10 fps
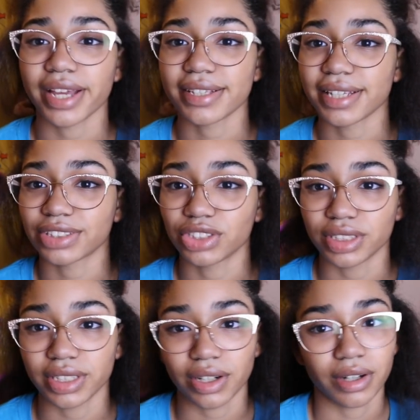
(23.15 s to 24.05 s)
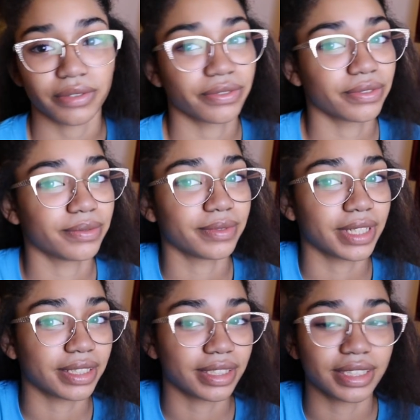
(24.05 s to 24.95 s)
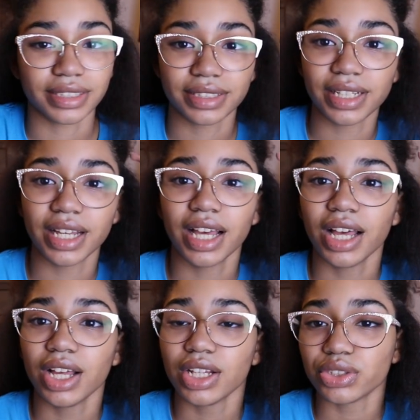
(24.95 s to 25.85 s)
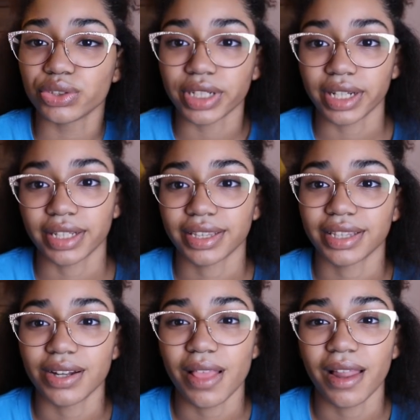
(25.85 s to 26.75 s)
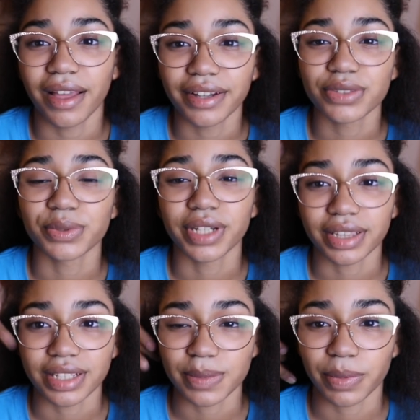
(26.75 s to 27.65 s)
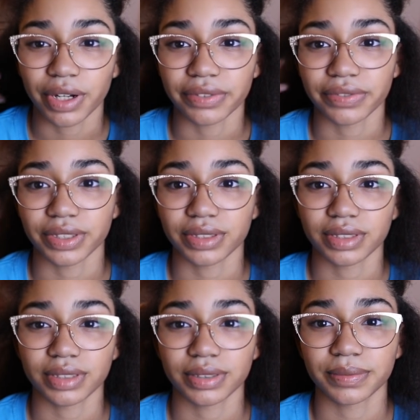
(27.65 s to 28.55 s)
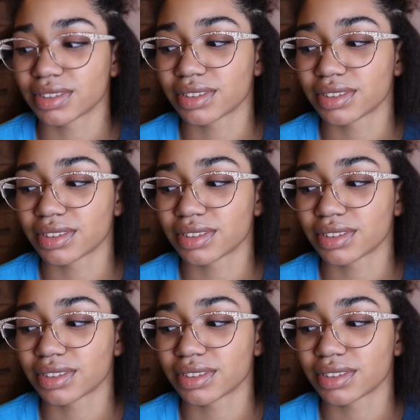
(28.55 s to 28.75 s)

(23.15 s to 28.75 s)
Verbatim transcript: yeah, I sectioned it off like this to cut, to cut this part first.